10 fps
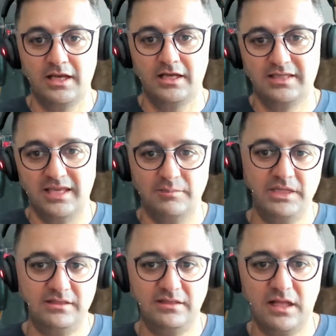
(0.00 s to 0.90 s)
a
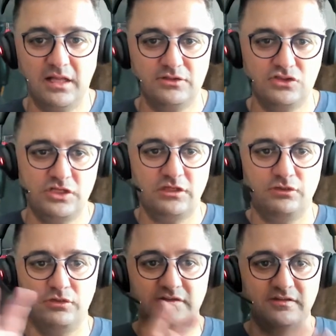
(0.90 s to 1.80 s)
gaming technology
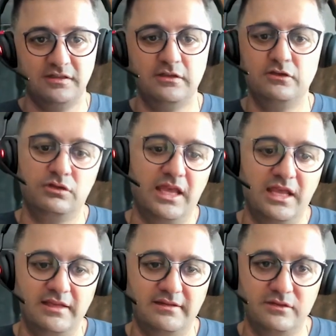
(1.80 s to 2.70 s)
into the
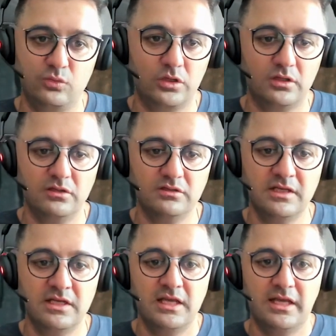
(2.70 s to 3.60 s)
AEC world,
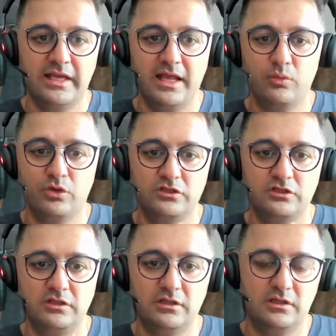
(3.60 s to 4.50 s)
and I want
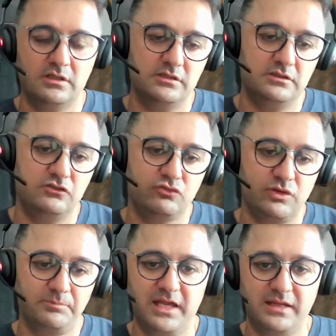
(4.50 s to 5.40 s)
to
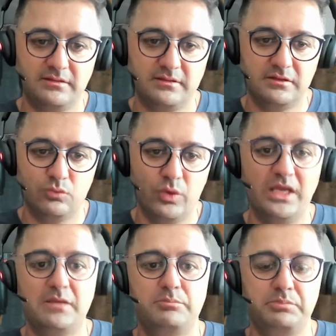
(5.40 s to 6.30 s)
disrupt the
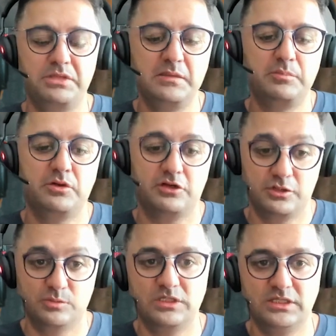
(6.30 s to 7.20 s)
way people are
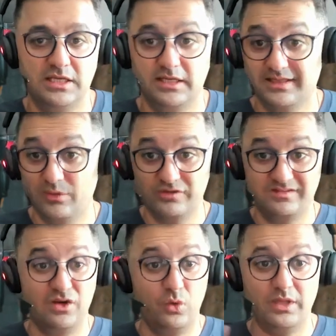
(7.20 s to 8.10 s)
communicating. That was
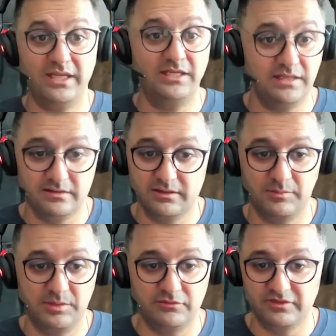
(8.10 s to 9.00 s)
the whole idea. I
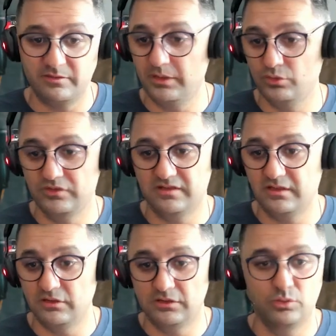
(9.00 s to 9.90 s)
mean, if somebody would
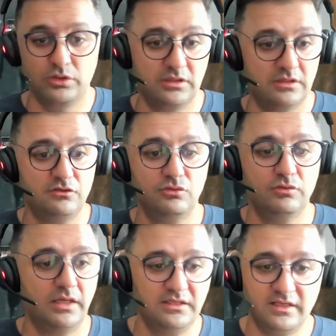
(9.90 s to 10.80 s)
say, "Okay, what are you going to
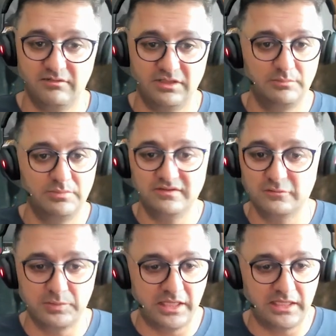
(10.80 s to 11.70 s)
do?" I didn't have any
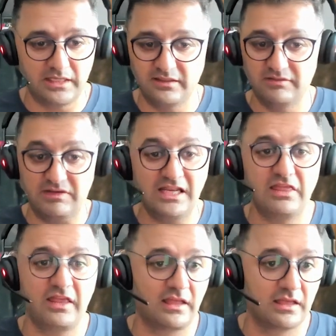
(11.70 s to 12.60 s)
business plan. I didn't have
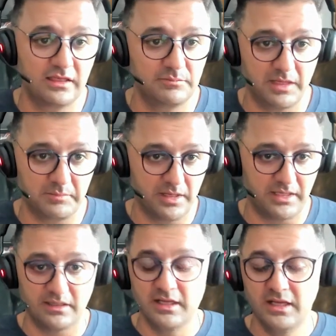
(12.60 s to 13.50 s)
anything in my
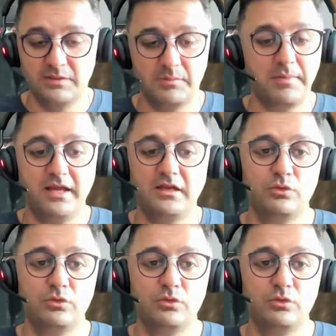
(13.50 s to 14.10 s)
mind. In my mind,